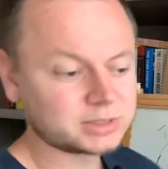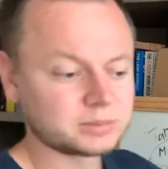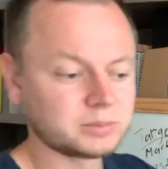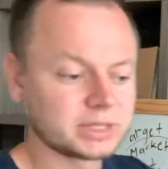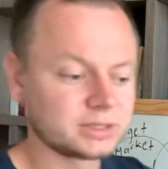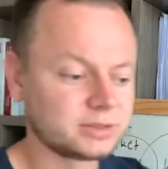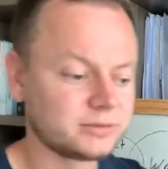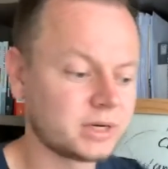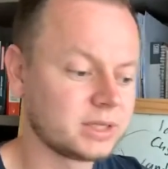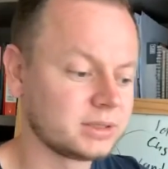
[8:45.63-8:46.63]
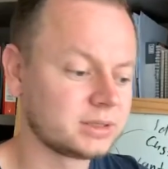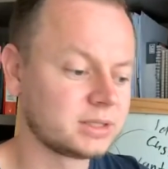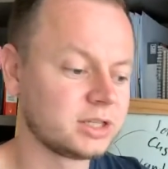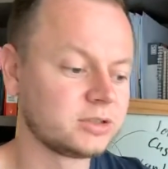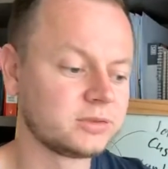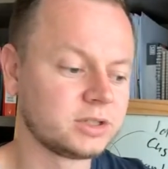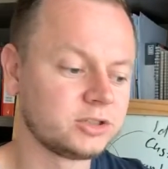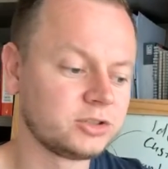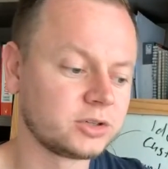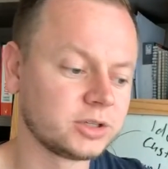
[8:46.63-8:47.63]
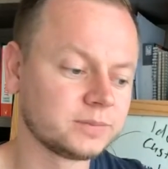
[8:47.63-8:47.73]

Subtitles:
better defined as stage of their journey,